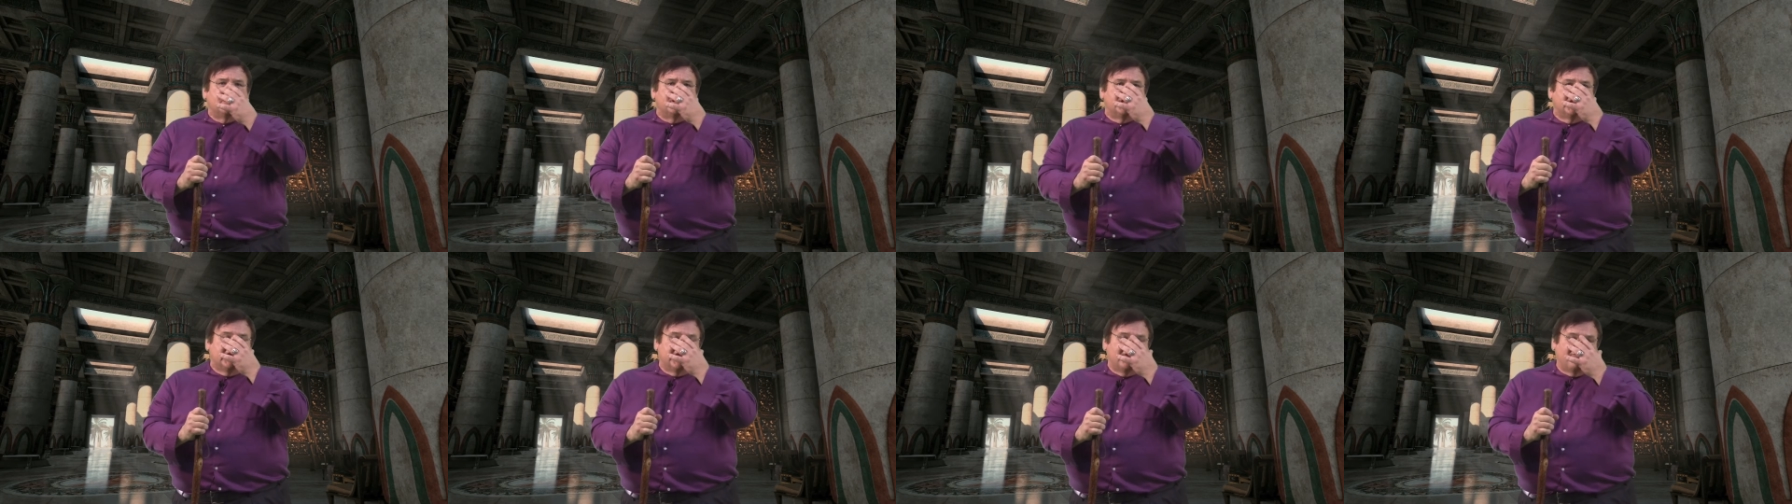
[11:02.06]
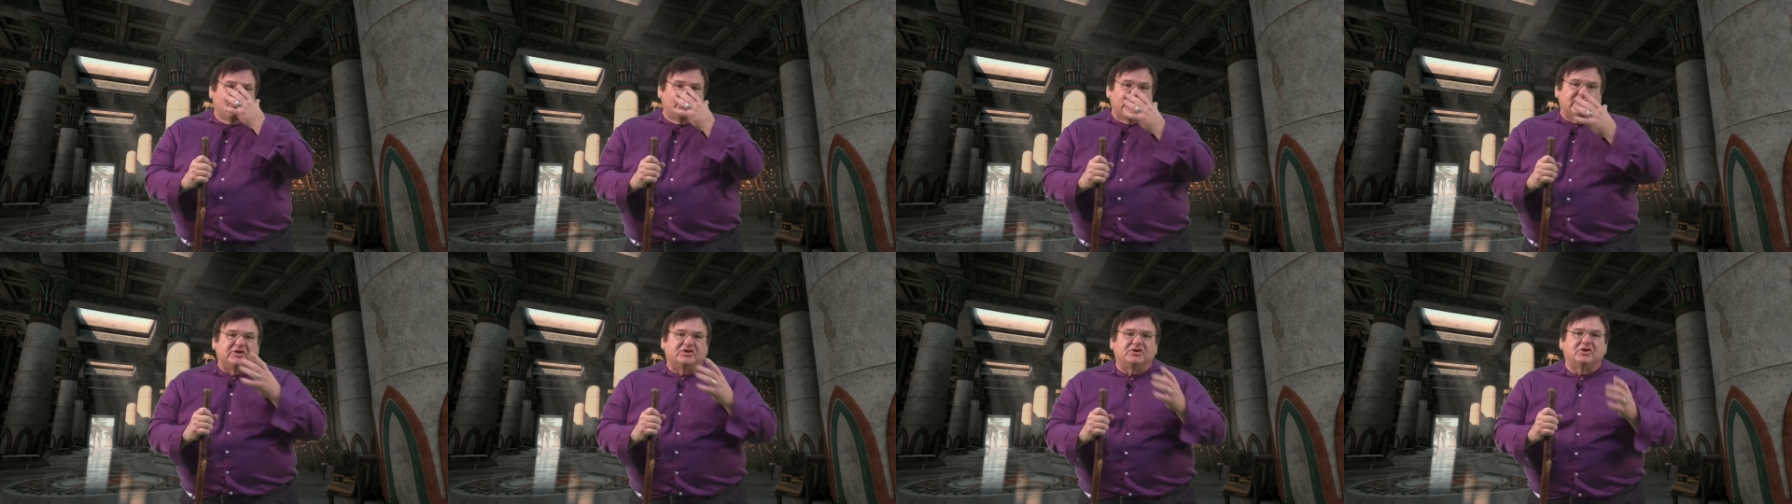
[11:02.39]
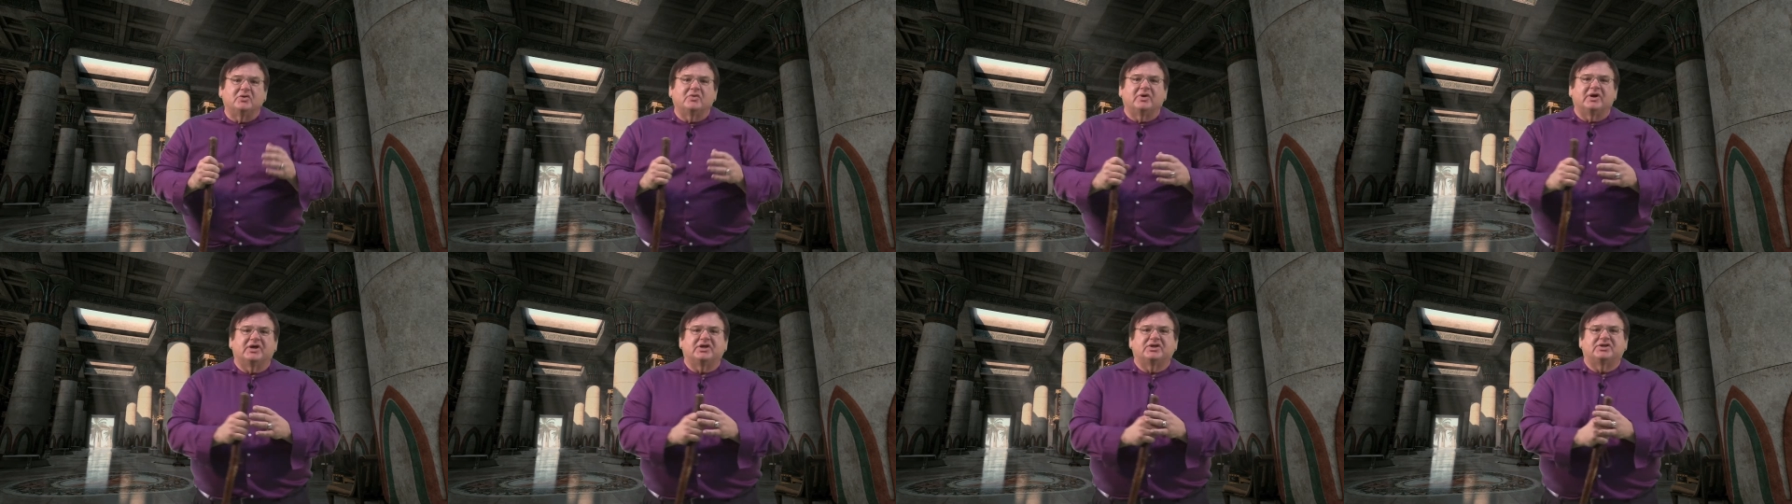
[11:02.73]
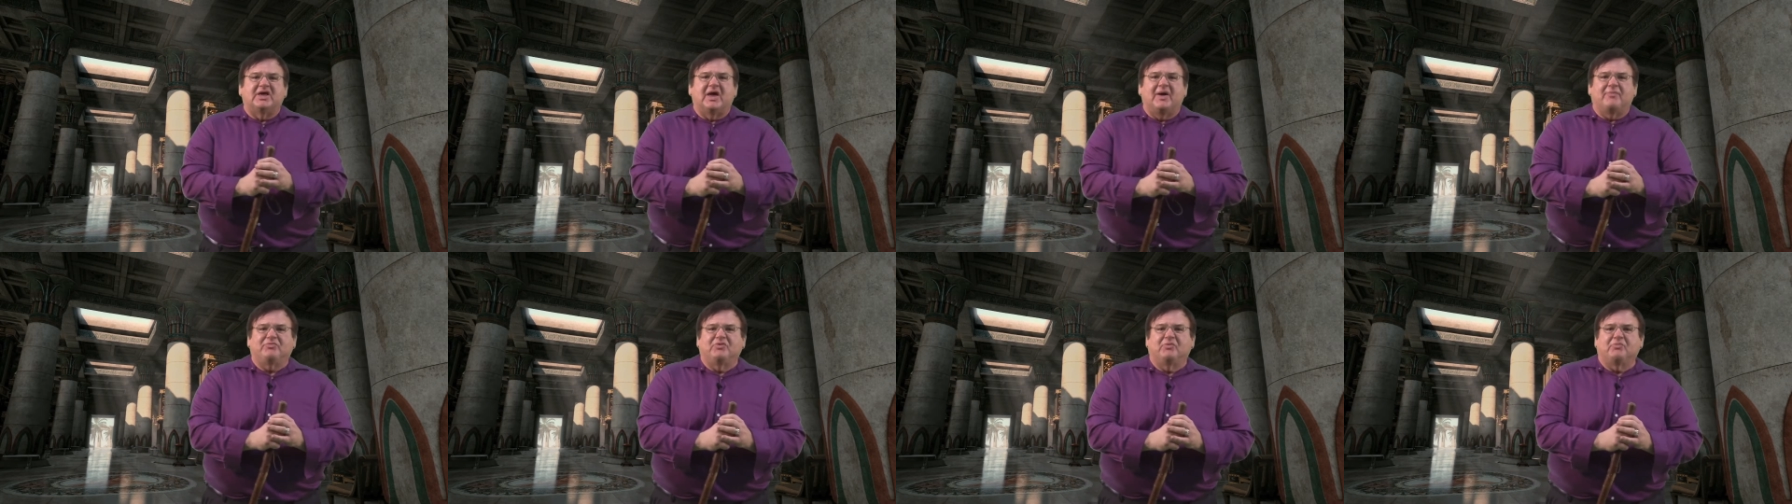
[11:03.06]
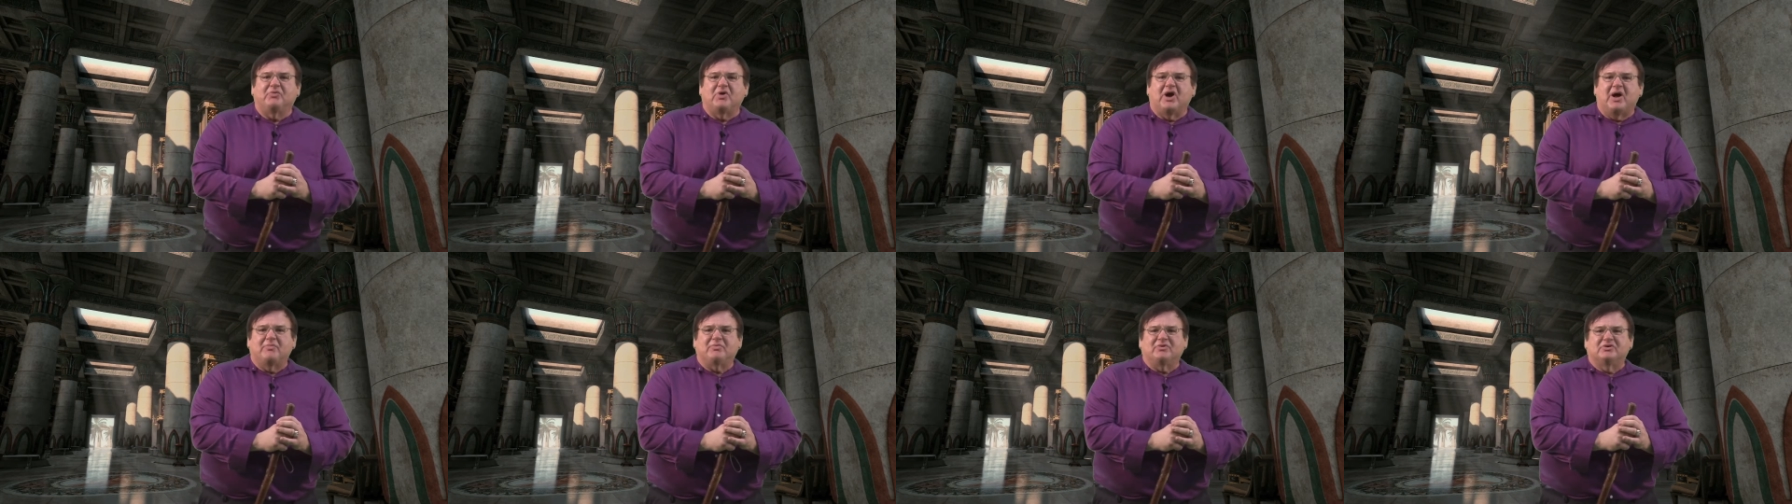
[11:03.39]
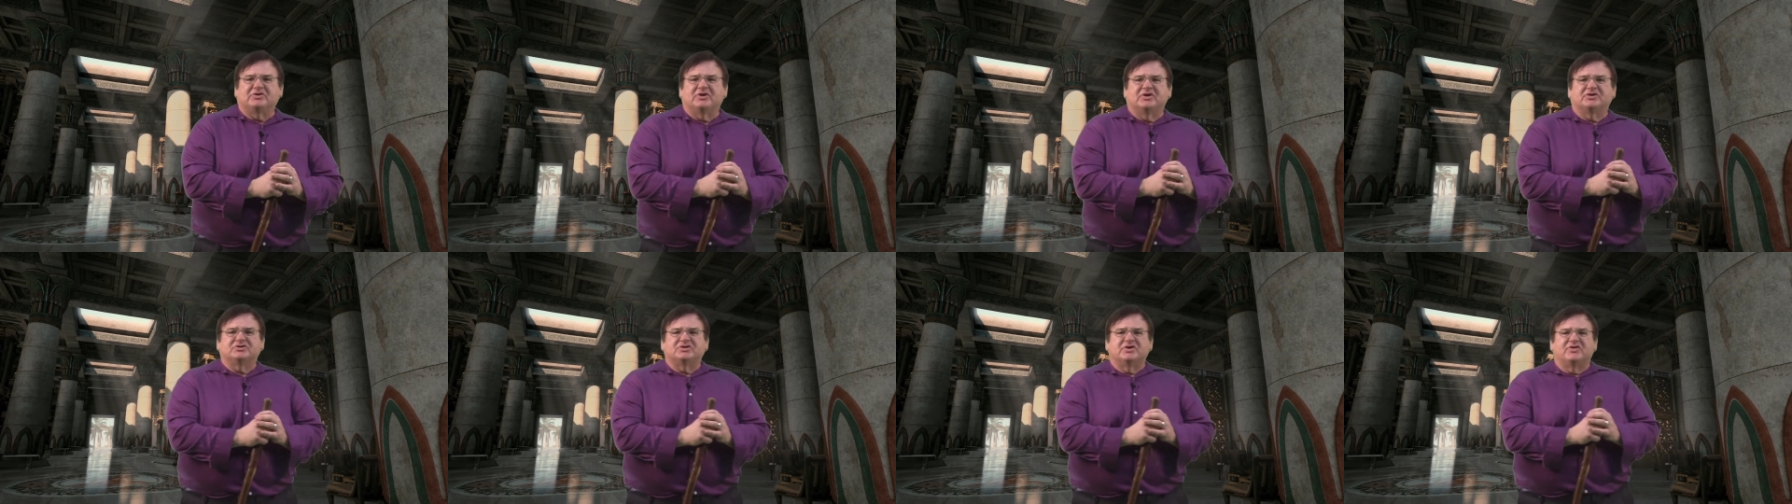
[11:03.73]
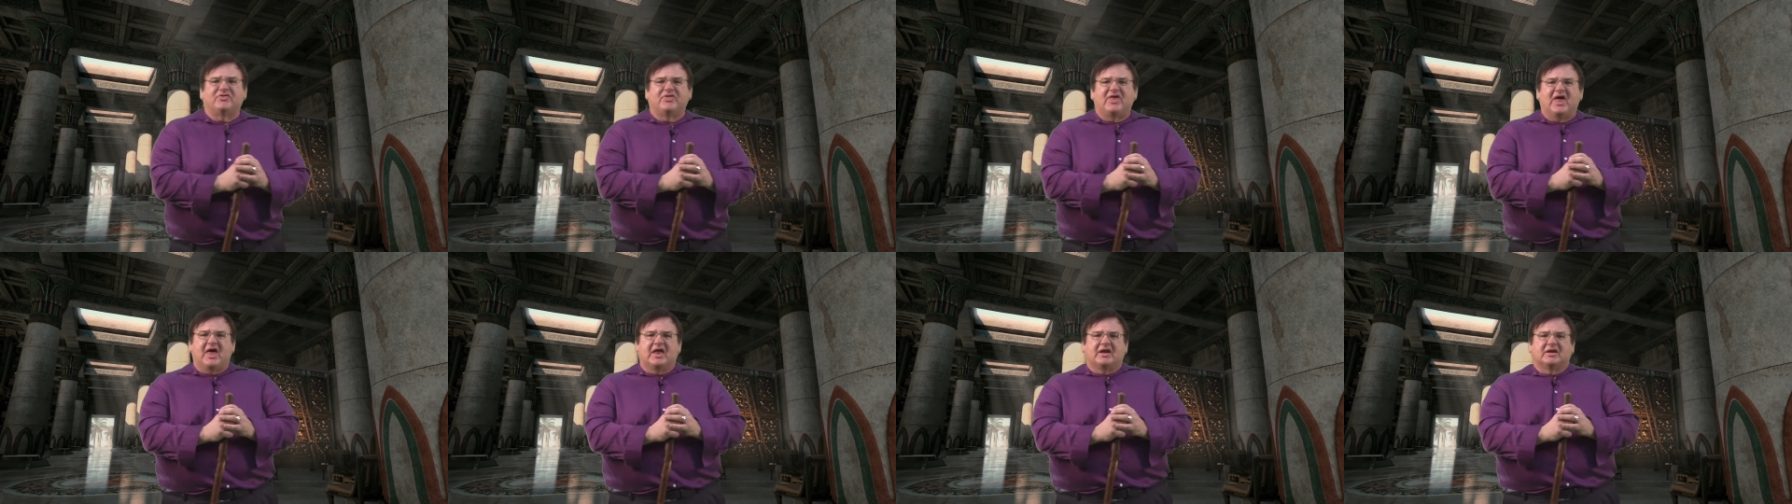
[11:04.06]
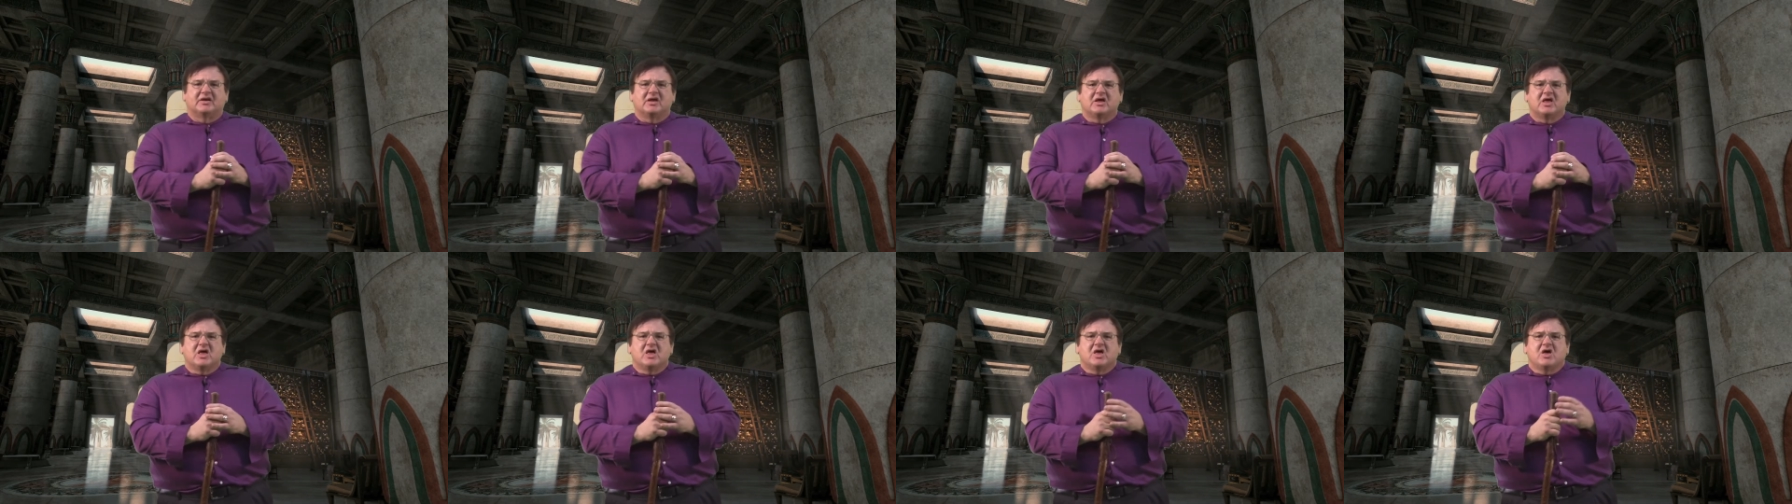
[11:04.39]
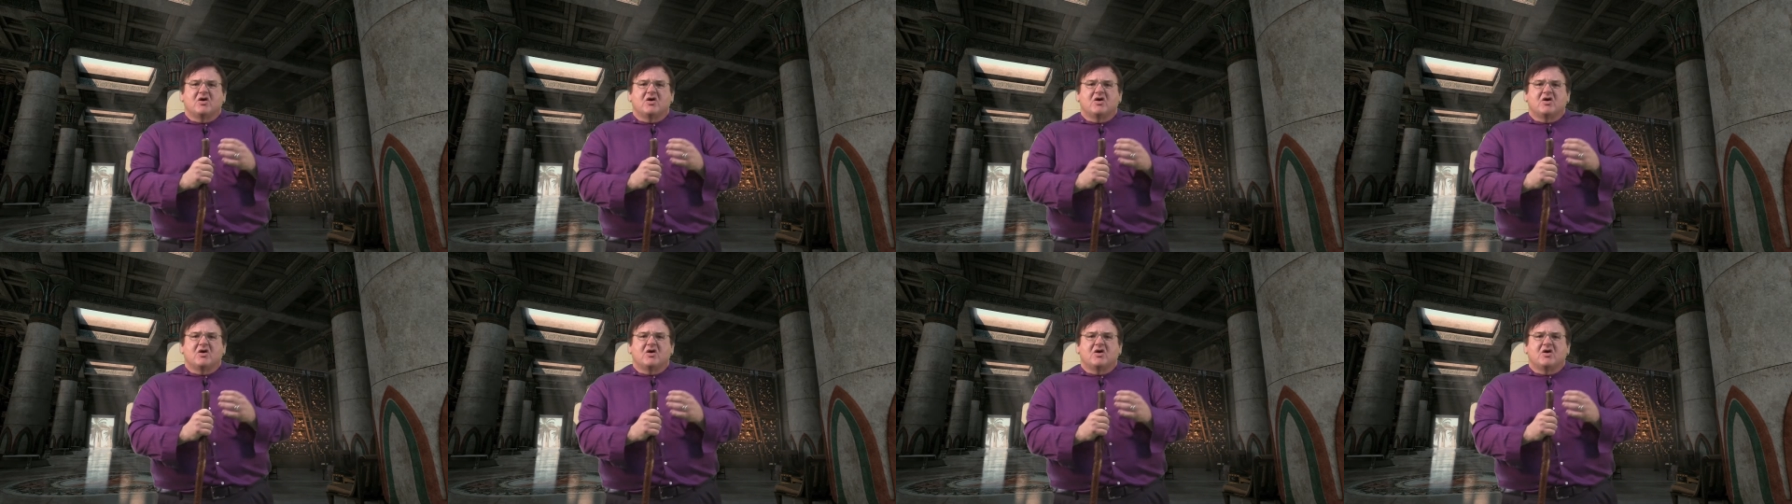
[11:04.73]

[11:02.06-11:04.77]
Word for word: if we do accept the proposition, then